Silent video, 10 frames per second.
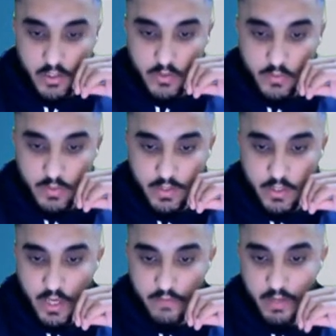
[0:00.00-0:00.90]
Assuming
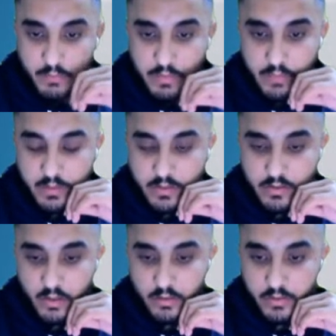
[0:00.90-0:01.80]
that you have npm
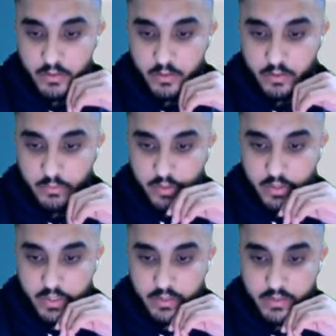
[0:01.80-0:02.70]
installed on your local
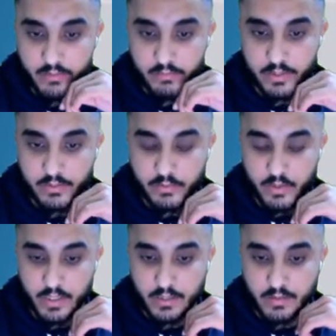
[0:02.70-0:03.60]
machine, simply
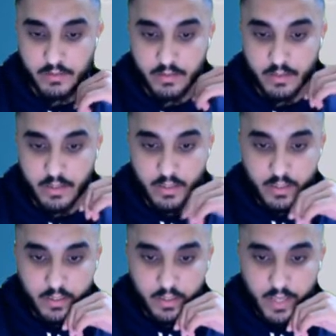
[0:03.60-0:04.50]
run
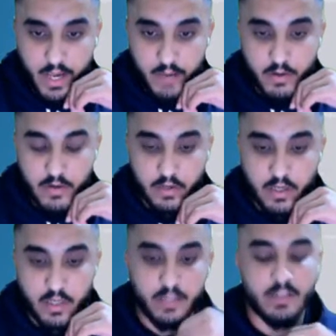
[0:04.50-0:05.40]

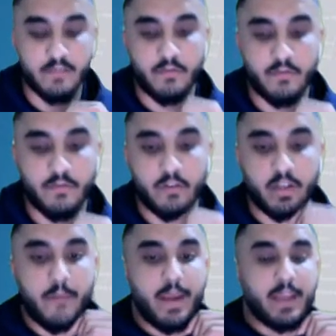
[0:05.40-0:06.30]
CapRover. This is for
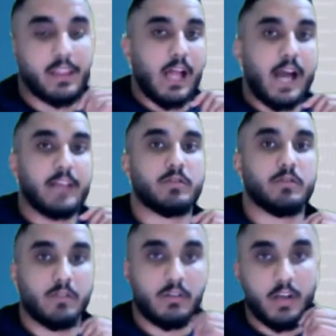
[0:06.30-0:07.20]
the command line
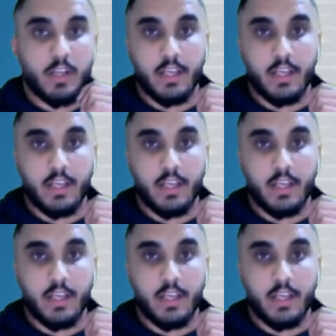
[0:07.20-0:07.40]
tool.